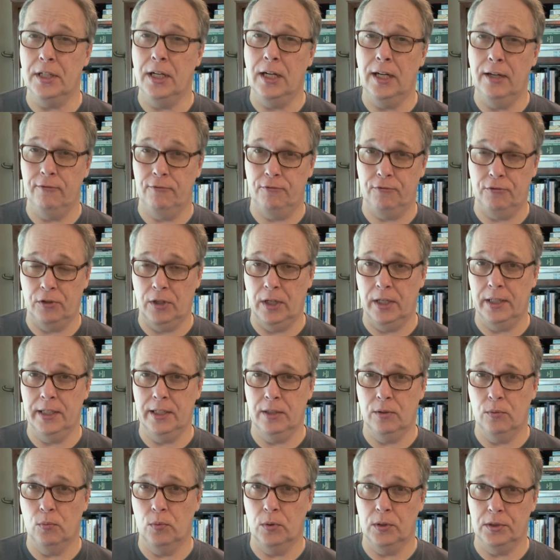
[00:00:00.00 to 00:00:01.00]
up front in a
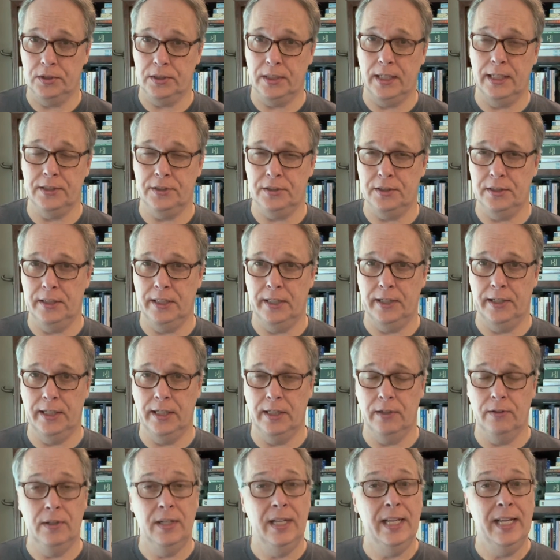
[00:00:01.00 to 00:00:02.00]
worst case scenario.